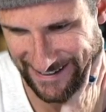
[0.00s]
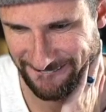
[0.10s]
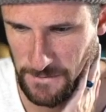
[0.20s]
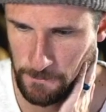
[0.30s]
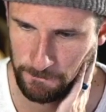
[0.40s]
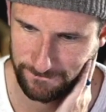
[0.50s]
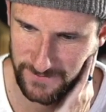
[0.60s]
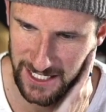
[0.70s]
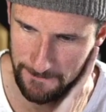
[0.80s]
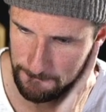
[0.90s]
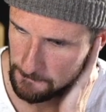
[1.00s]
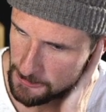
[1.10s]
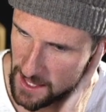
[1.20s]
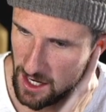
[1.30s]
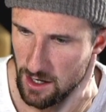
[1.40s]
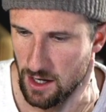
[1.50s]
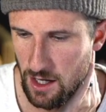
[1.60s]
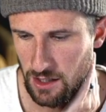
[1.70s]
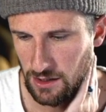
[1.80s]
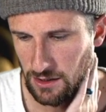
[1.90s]
yeah. Okay.
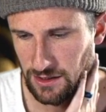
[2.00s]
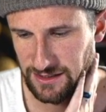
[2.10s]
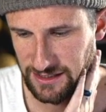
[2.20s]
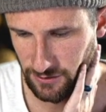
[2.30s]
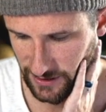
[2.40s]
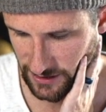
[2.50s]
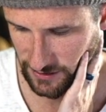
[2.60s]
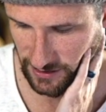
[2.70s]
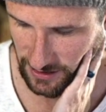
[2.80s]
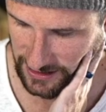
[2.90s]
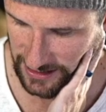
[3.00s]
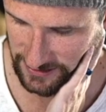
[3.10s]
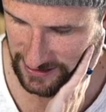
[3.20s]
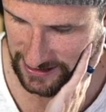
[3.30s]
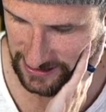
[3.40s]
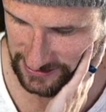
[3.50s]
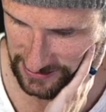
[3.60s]
Let's see what we can do here. Okay, so that kind of